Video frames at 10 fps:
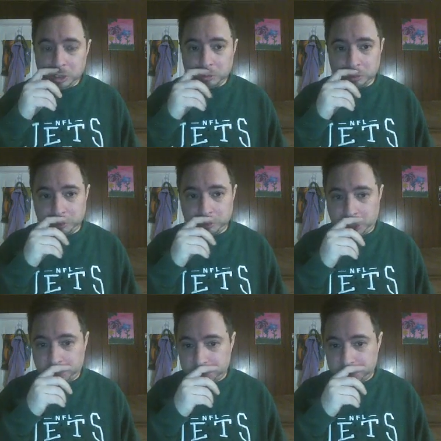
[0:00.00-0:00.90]
we'll see what
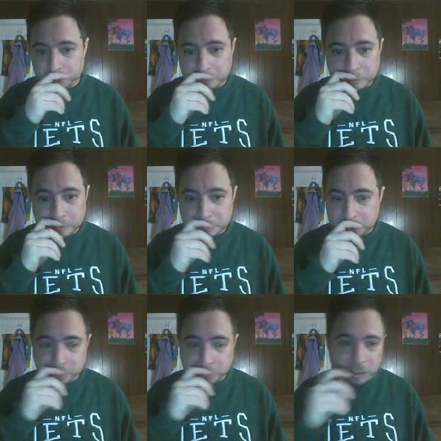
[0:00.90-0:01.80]
happens.
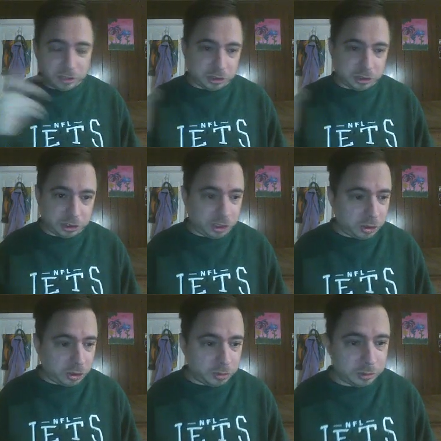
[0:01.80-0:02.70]
If not, I'll just stay
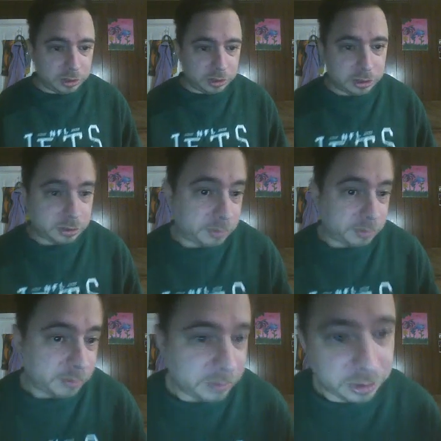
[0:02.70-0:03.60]
home and
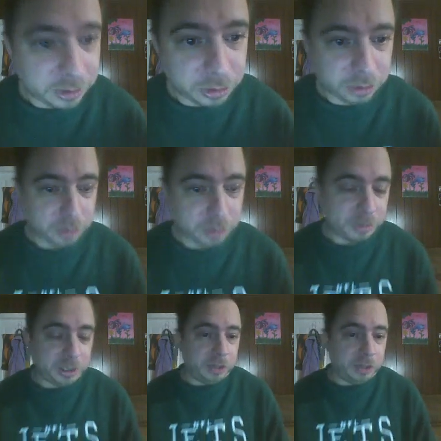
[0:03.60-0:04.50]
use use my day